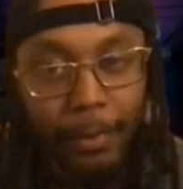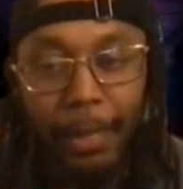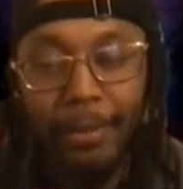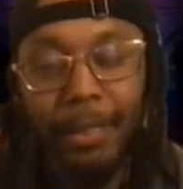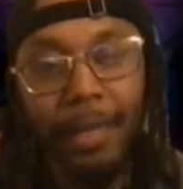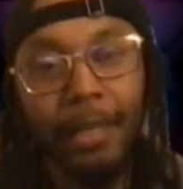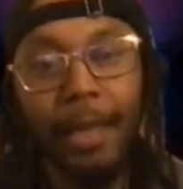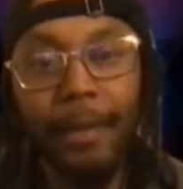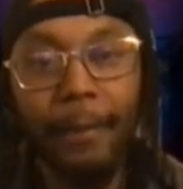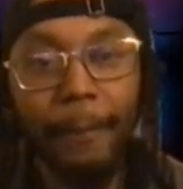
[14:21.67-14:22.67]
You know what I'm saying?
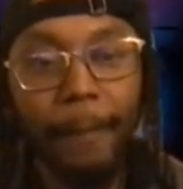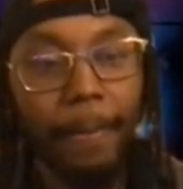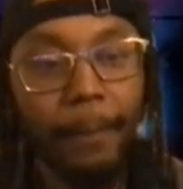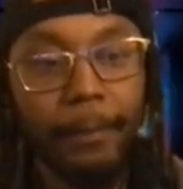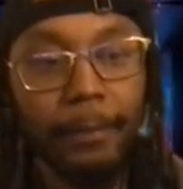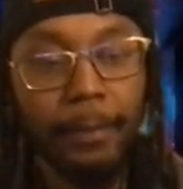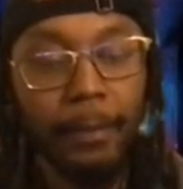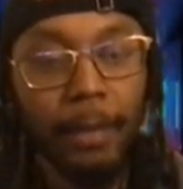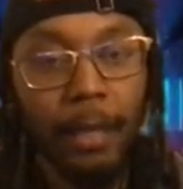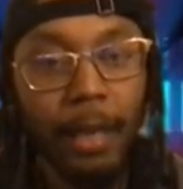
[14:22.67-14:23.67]
Like,
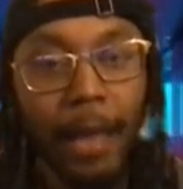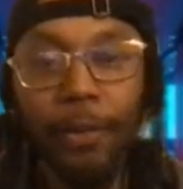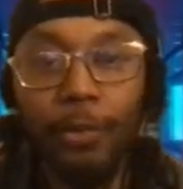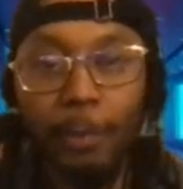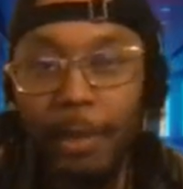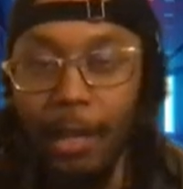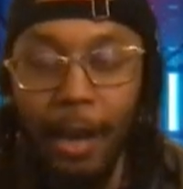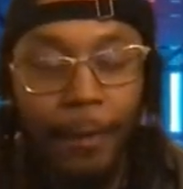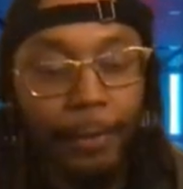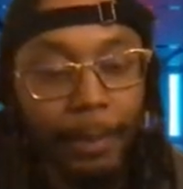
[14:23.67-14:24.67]
I know you be
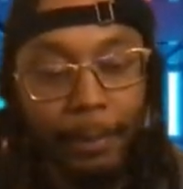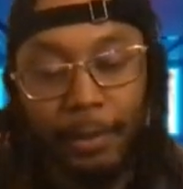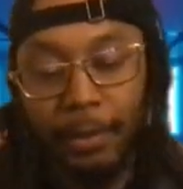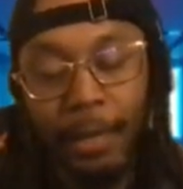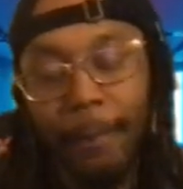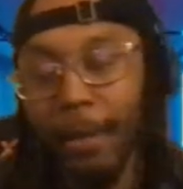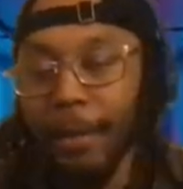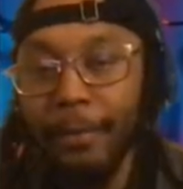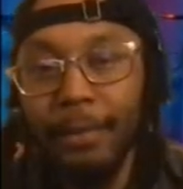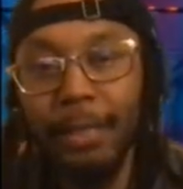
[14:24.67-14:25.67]
confident, but you know what I
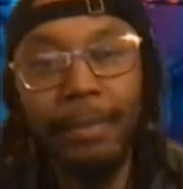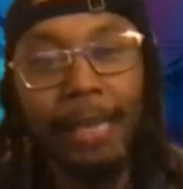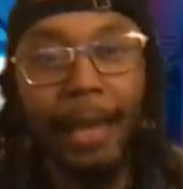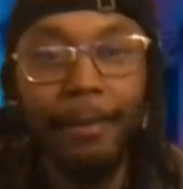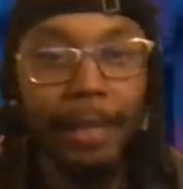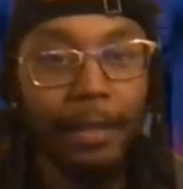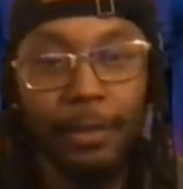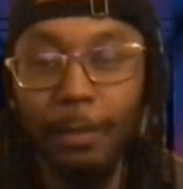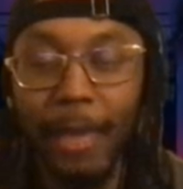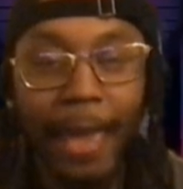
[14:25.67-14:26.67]
mean. Sometimes uh,
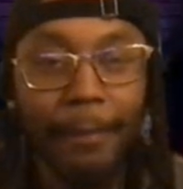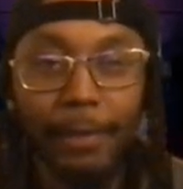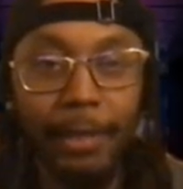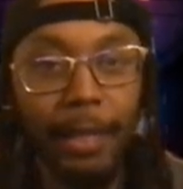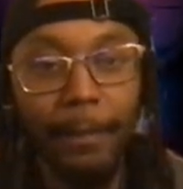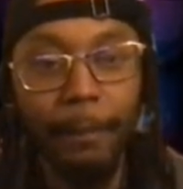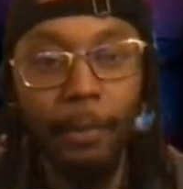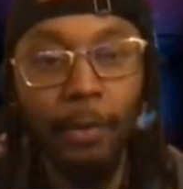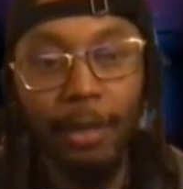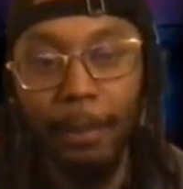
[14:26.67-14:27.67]
you be having
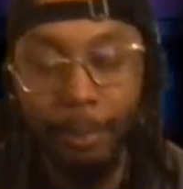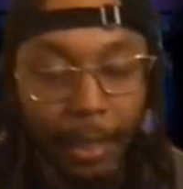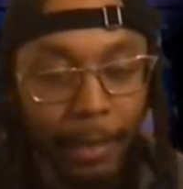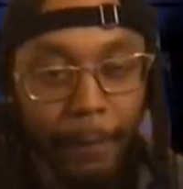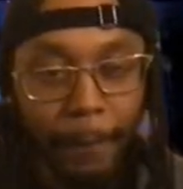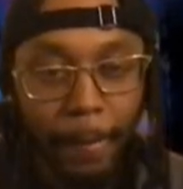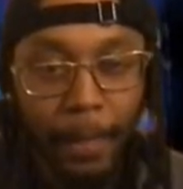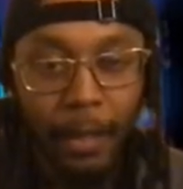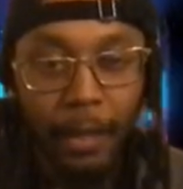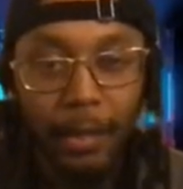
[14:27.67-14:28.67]
more on your plate
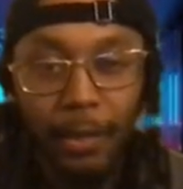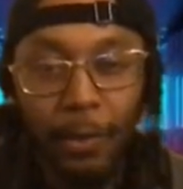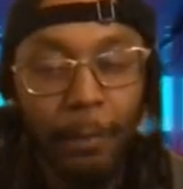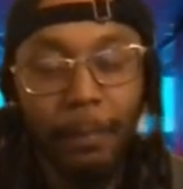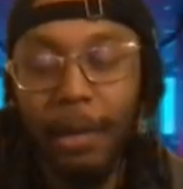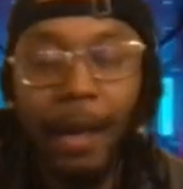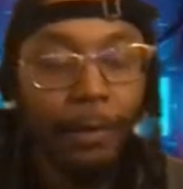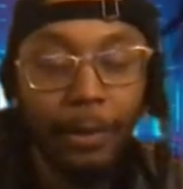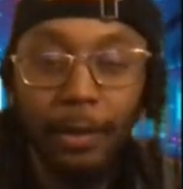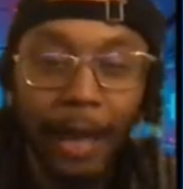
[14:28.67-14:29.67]
you don't I
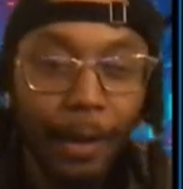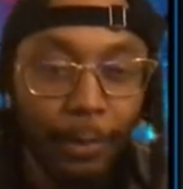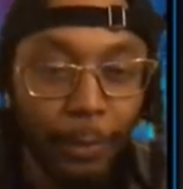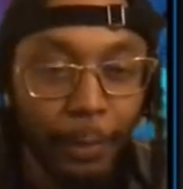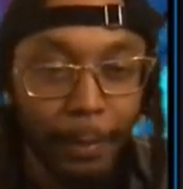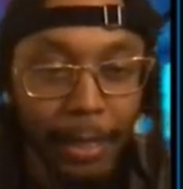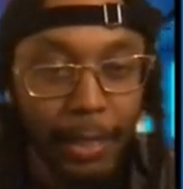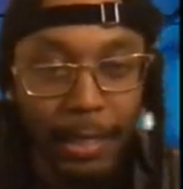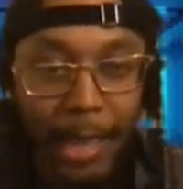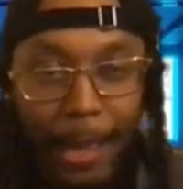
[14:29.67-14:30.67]
don't know I don't know if it be the
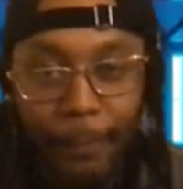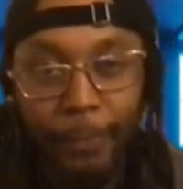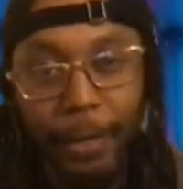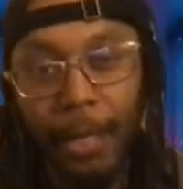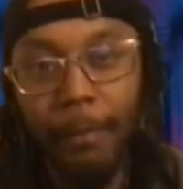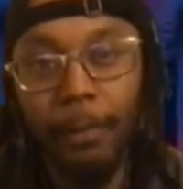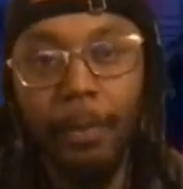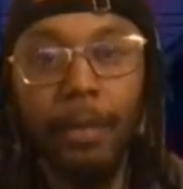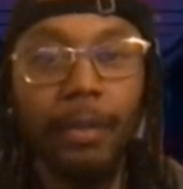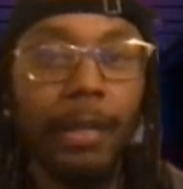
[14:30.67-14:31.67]
time frame or
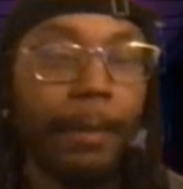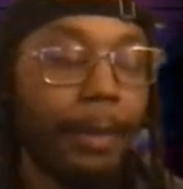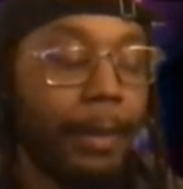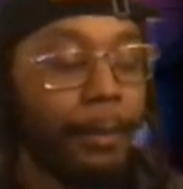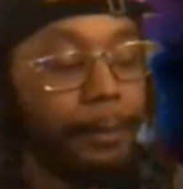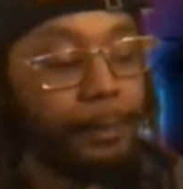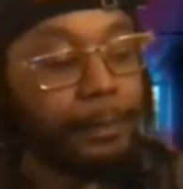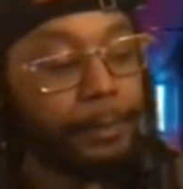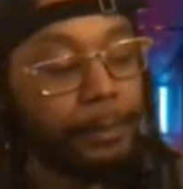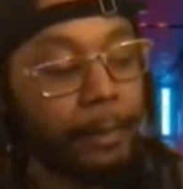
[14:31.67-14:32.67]
what you know what I mean
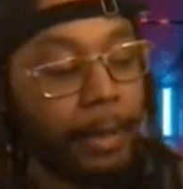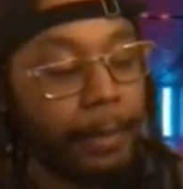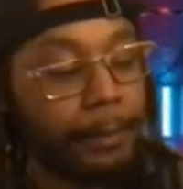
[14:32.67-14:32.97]
but